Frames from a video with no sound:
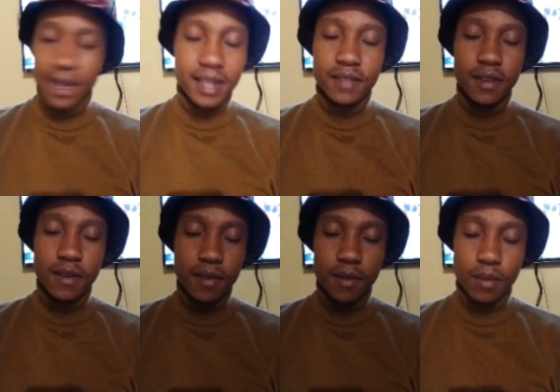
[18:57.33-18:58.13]
It is very,
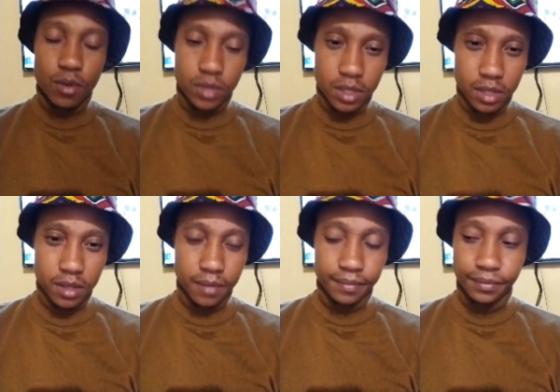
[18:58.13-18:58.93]
very important.
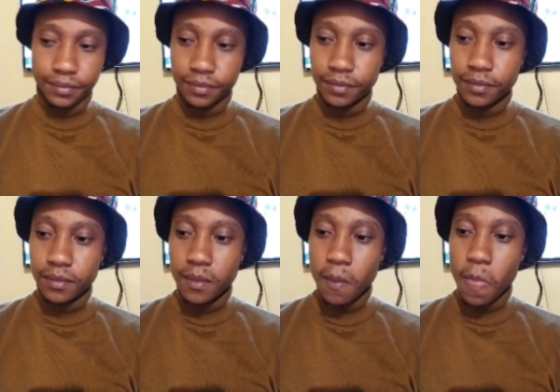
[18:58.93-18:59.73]

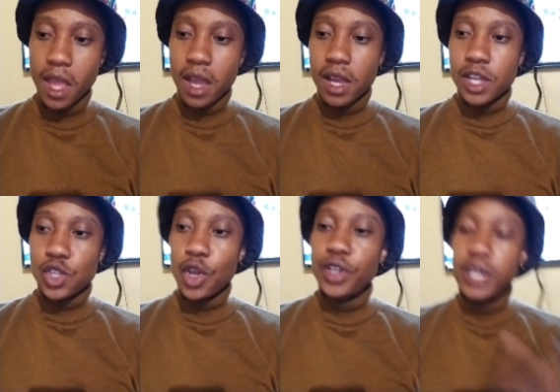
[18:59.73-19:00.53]

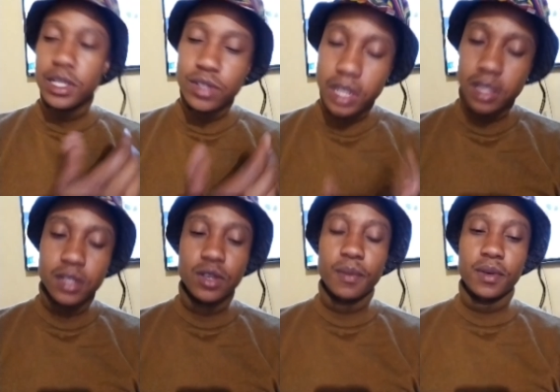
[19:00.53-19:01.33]
So you need to listen to your